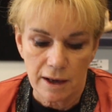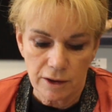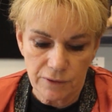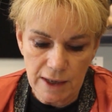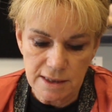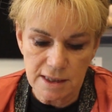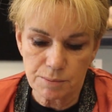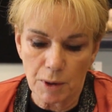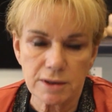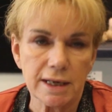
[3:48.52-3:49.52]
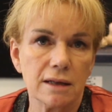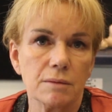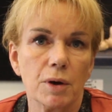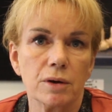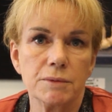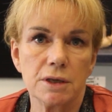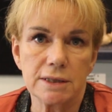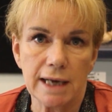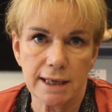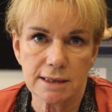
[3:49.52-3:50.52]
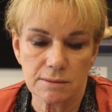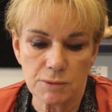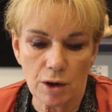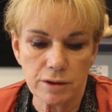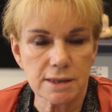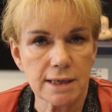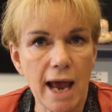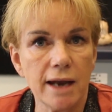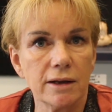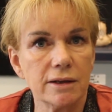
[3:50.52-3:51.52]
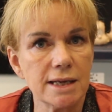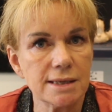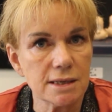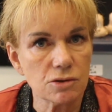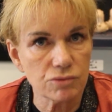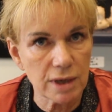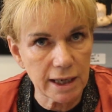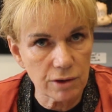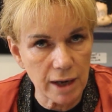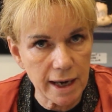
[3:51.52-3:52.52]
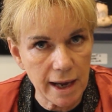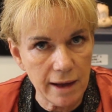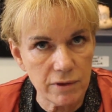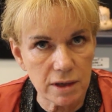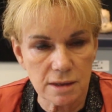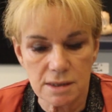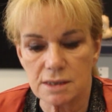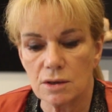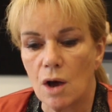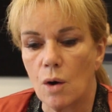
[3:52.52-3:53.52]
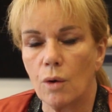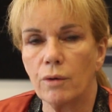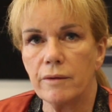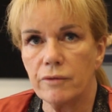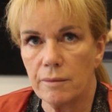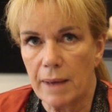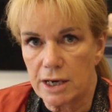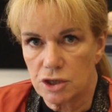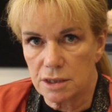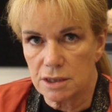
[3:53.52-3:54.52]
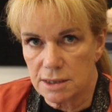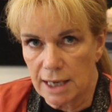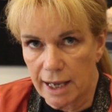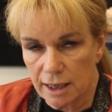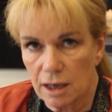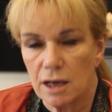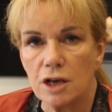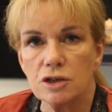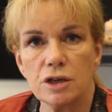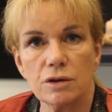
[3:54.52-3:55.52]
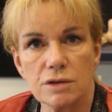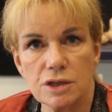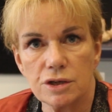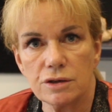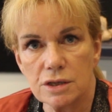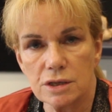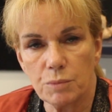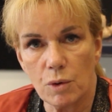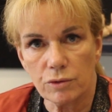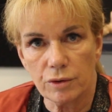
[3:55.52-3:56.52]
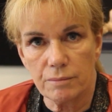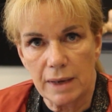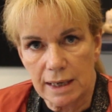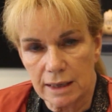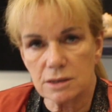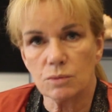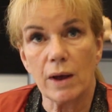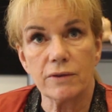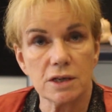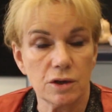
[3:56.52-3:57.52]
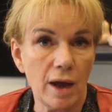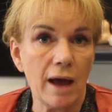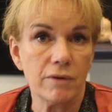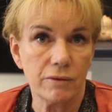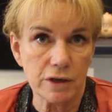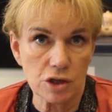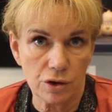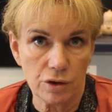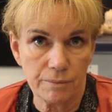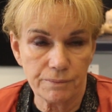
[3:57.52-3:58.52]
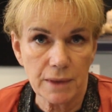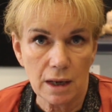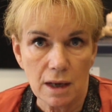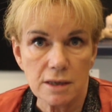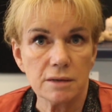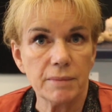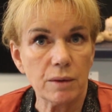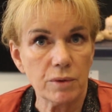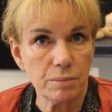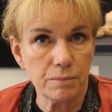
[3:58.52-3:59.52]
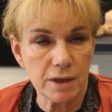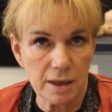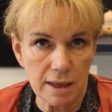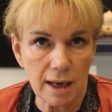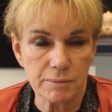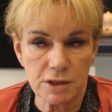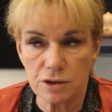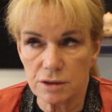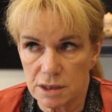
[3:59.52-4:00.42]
there's a spot down the bottom to take some notes, and this is really great evidence or information to take to your student support group meetings, one that you have every term, to meet with the student